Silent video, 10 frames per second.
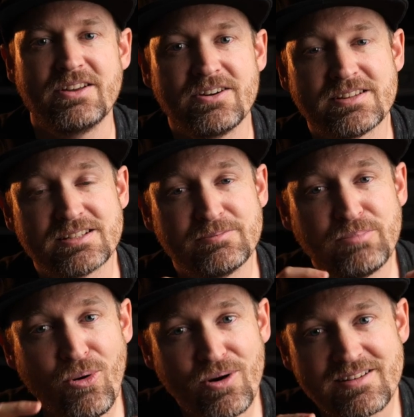There is an
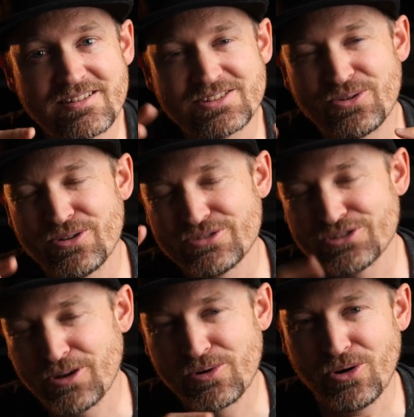important sort of
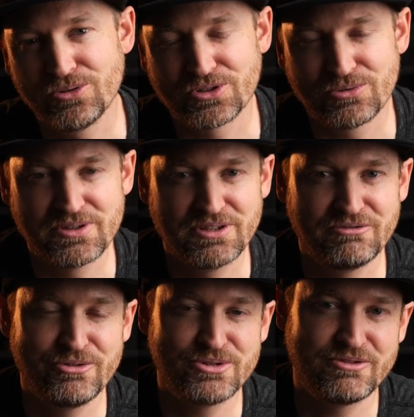subculture within
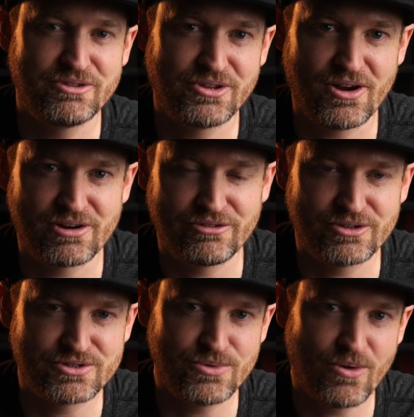Fuji
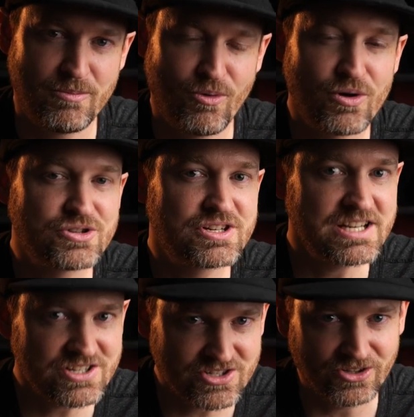photographers who are more
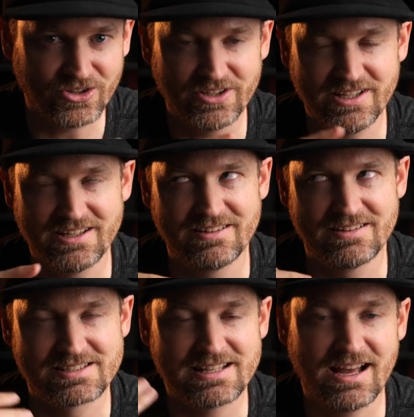traditional in
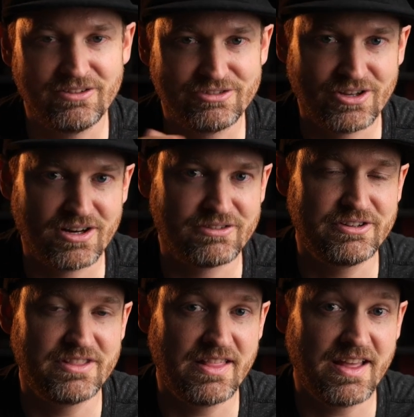the style of
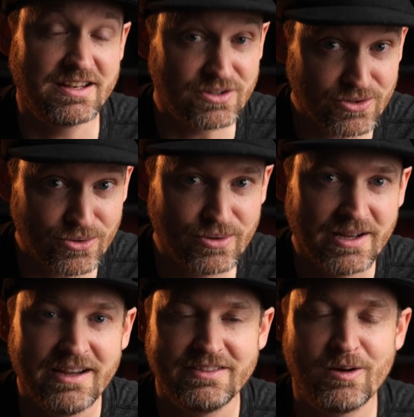photography that they do.
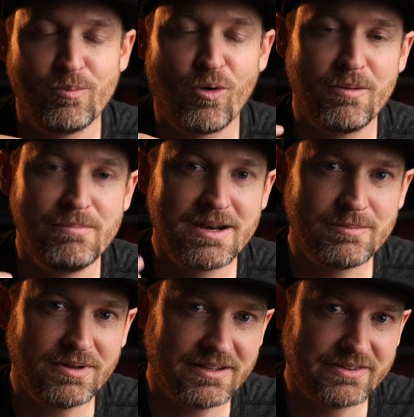They're more
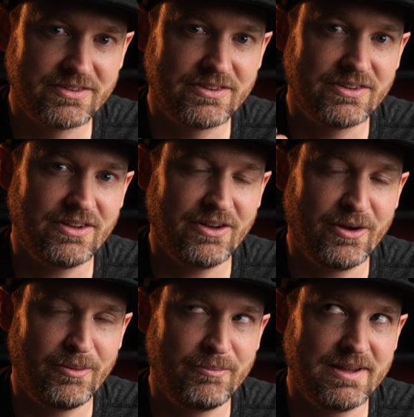minimalist
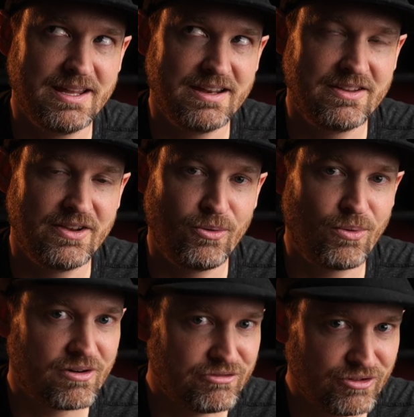um, in their
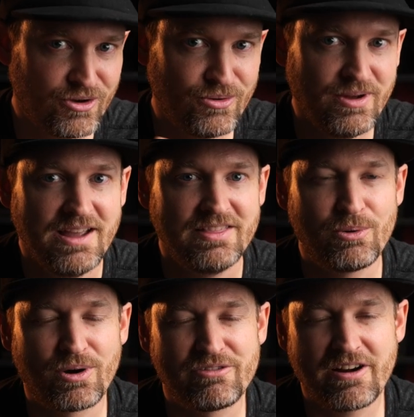workflow.
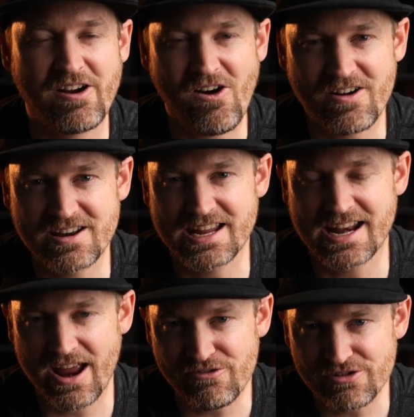They work very hard to
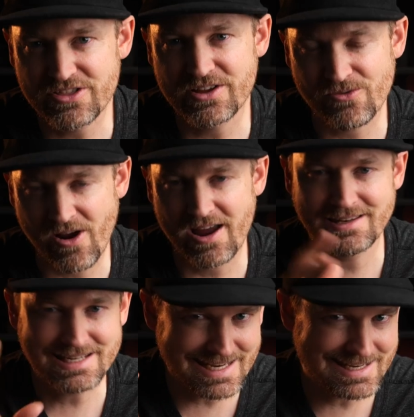get everything
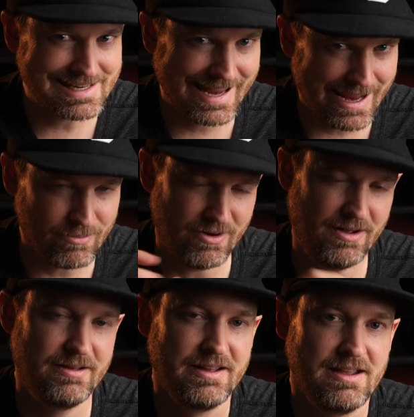right in camera.